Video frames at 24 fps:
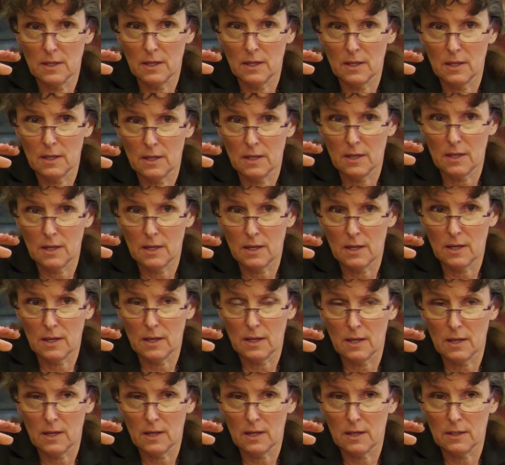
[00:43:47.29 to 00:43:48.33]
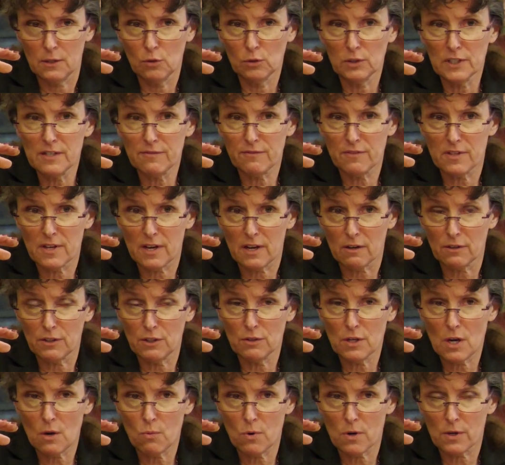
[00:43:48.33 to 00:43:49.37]
You live there. You
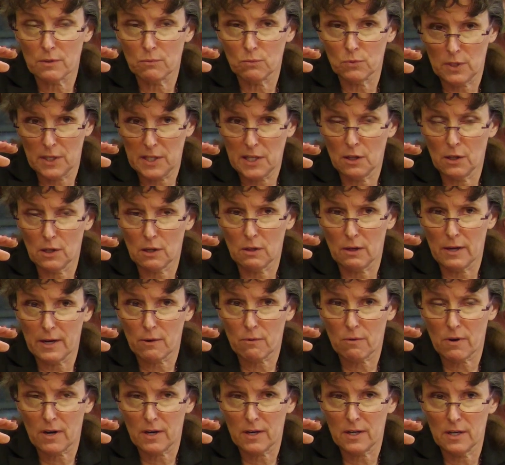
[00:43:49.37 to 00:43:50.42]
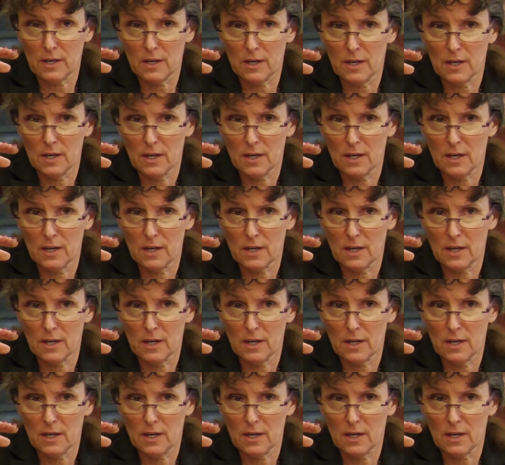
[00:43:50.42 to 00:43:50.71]
know what it would look like, right?